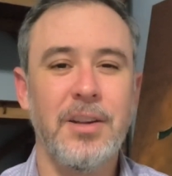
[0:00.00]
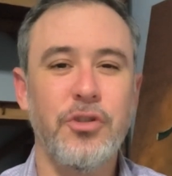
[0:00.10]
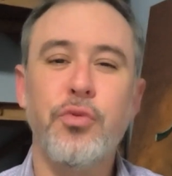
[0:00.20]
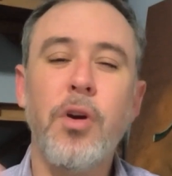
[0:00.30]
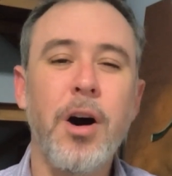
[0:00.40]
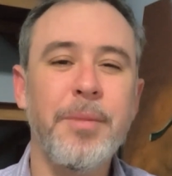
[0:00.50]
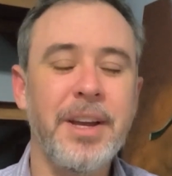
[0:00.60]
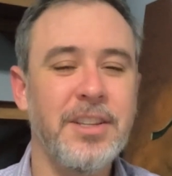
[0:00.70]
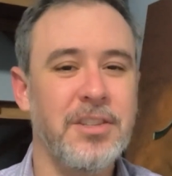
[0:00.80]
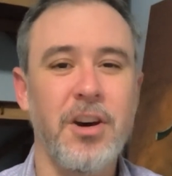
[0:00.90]

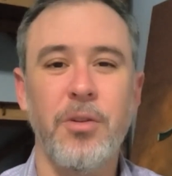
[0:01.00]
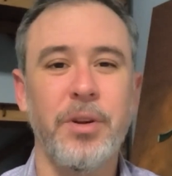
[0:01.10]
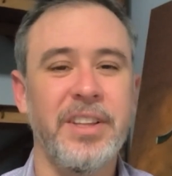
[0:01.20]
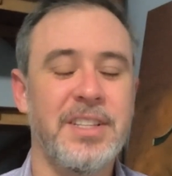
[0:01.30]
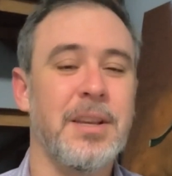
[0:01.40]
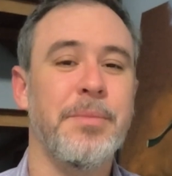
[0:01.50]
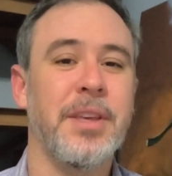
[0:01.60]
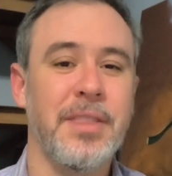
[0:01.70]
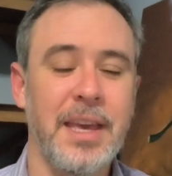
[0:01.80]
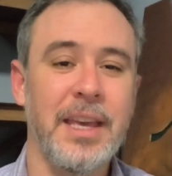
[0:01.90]
Drama is not really
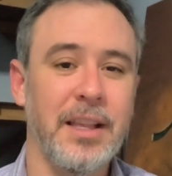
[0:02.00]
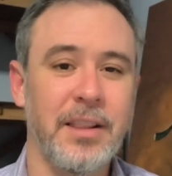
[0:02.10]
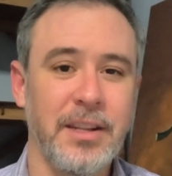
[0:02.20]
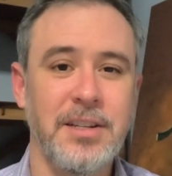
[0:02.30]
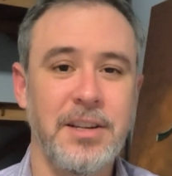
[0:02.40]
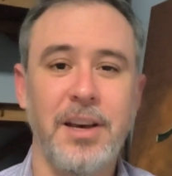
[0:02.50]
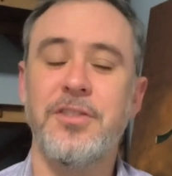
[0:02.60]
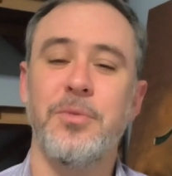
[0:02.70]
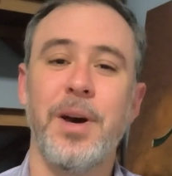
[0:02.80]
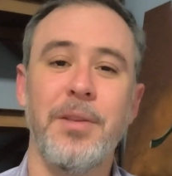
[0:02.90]
something that England
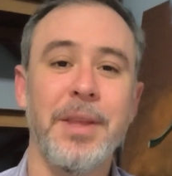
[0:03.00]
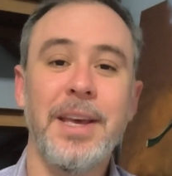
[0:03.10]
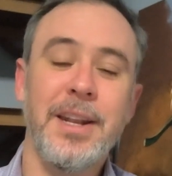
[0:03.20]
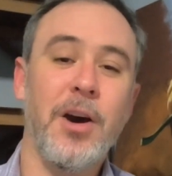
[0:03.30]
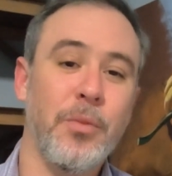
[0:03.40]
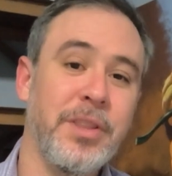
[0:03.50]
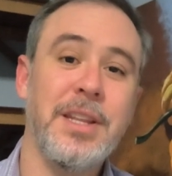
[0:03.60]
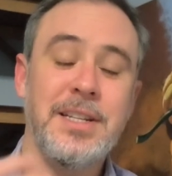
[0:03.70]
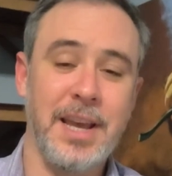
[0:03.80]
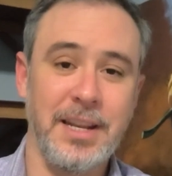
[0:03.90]
does well. Now,
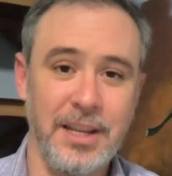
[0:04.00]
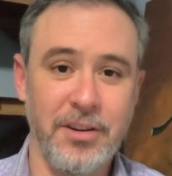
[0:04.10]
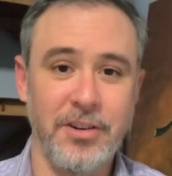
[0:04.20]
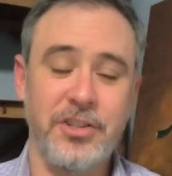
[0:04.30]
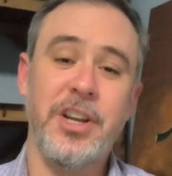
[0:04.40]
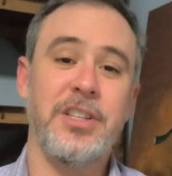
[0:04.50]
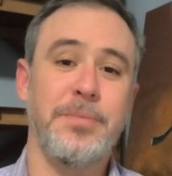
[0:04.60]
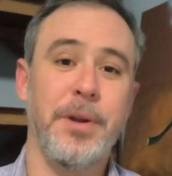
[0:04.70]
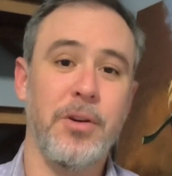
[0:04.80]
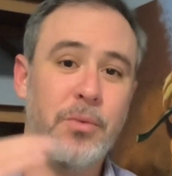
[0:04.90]
within 10 years,
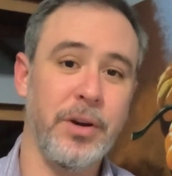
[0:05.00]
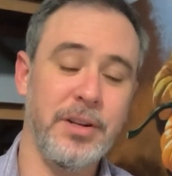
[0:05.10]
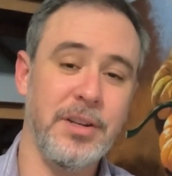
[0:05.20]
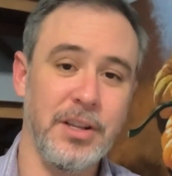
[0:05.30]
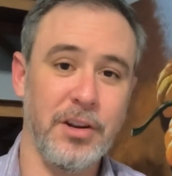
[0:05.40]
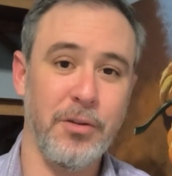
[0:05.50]
Shakespeare would,